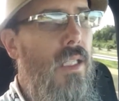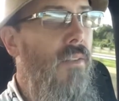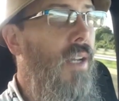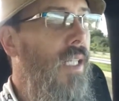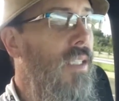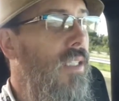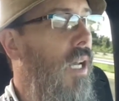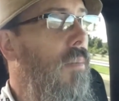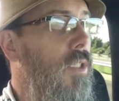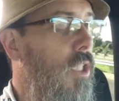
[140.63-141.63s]
I've gotten
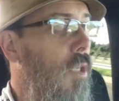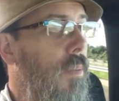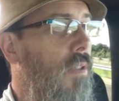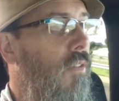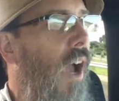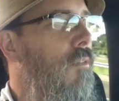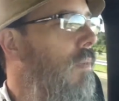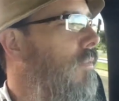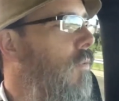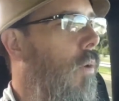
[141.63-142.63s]
some as cheap as five
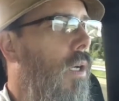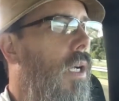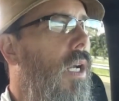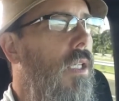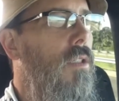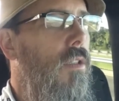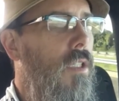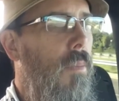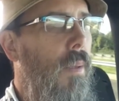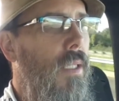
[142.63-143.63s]
before, so it just
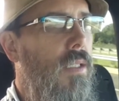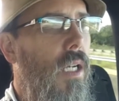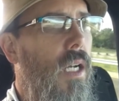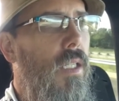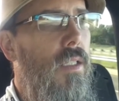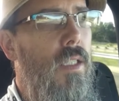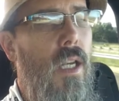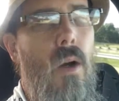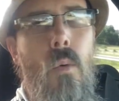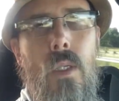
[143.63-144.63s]
depends on you
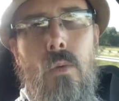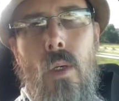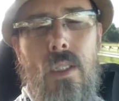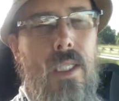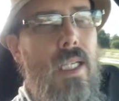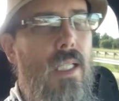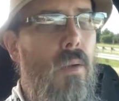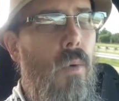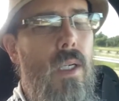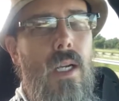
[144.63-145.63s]
know which one you're getting and
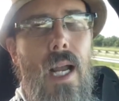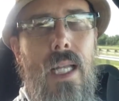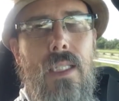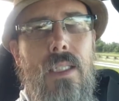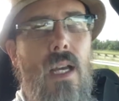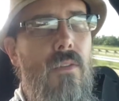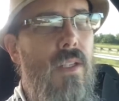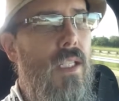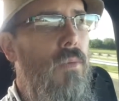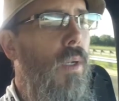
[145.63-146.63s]
where you're at and stuff. It
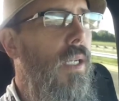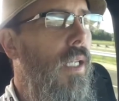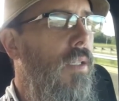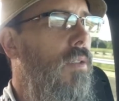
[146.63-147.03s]
is what it is.